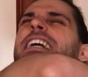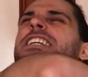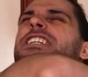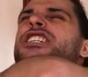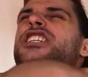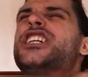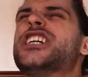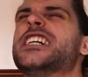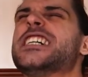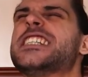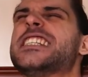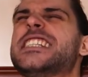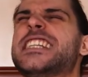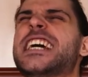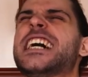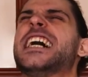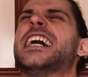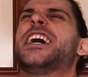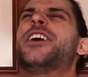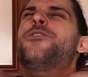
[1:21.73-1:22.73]

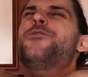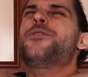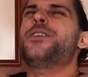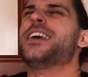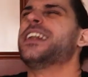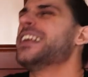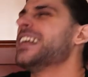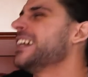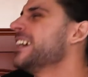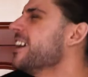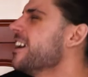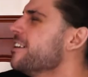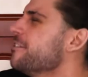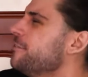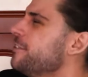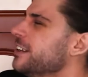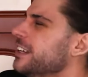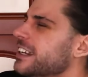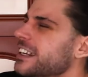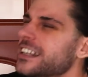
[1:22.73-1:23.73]
just really
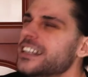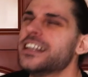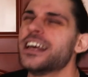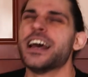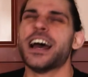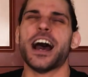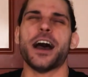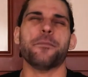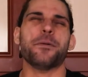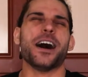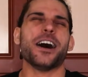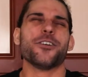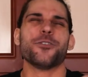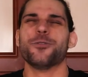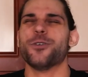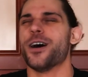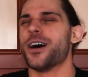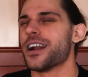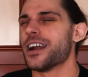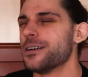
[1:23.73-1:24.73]
confident
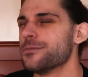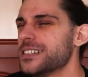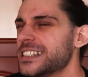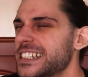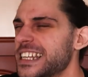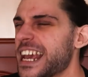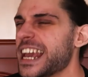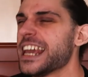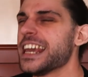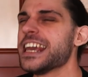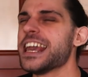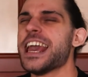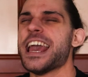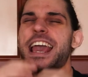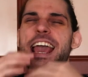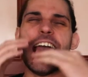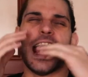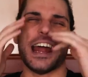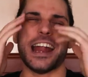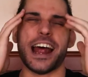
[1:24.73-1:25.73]
about what I'm saying,
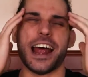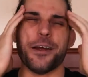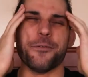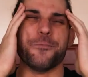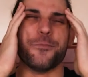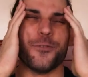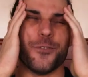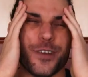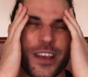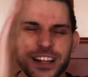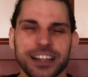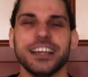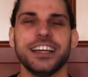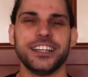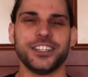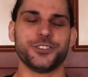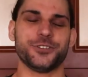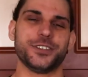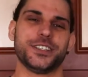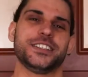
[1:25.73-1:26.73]
and I'm really
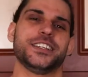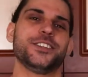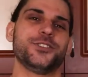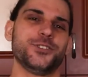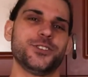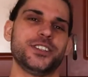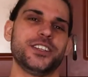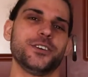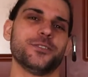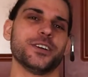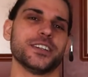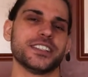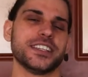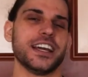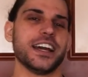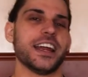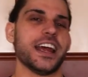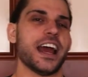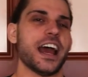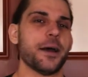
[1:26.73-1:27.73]
interested to see what's
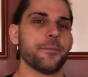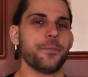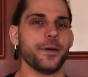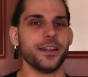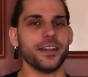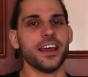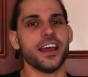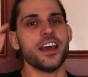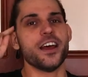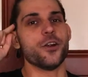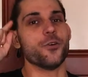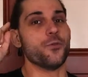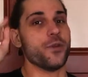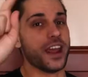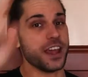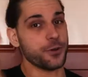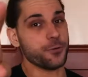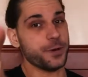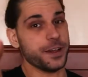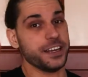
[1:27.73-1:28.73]
gonna happen.
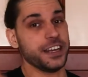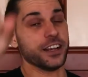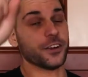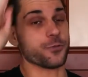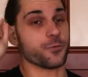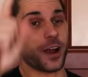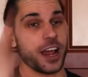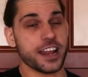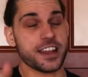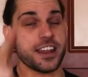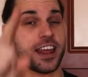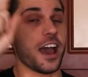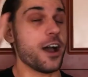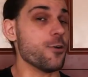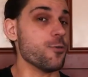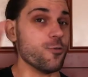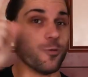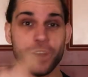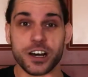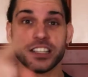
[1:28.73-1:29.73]
Rey winning right
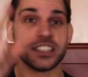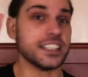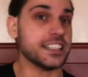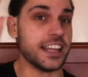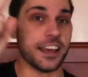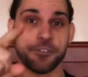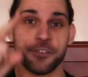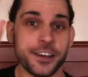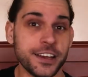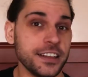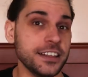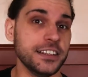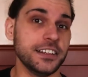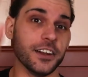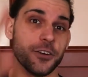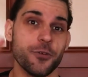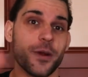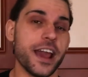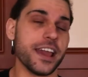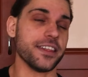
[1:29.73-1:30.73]
now was definitely
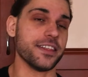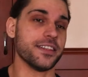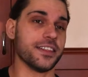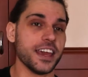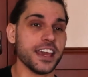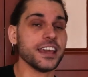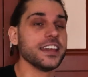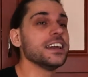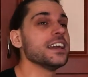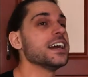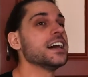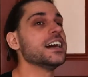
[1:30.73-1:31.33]
the right thing,